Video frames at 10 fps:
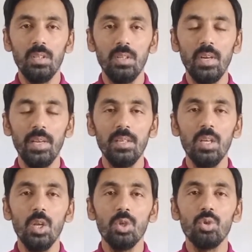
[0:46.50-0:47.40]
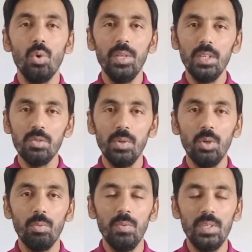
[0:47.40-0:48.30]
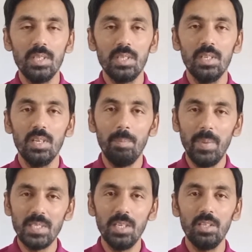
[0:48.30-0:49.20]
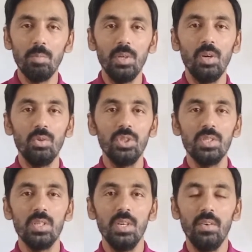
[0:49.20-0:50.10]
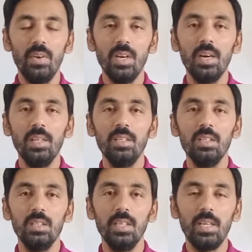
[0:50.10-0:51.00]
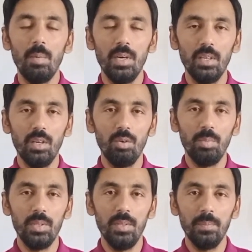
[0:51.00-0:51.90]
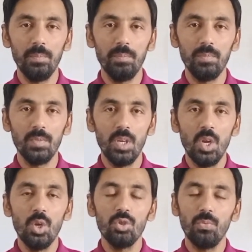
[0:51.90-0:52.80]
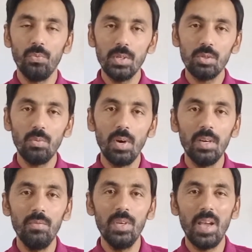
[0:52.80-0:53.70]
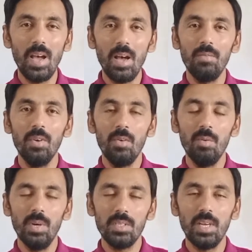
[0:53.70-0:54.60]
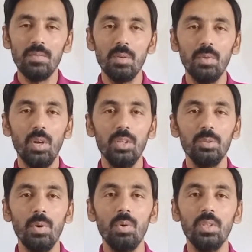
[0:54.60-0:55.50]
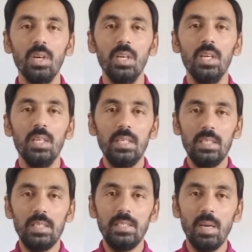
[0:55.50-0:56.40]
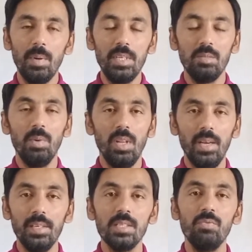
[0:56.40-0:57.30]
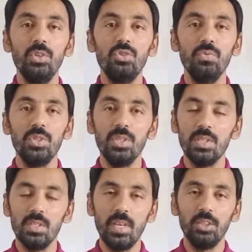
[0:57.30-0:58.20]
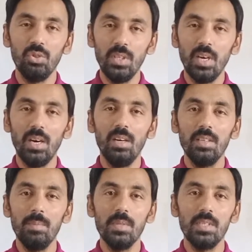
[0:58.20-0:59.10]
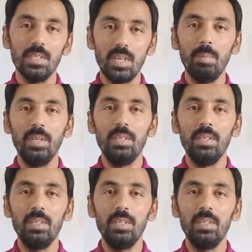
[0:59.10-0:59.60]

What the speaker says: right? So in this video, we will discuss basic terminologies regarding the diabetic retinopathy. So first of all, we must have some knowledge about the diabetes mellitus, which is actually a systemic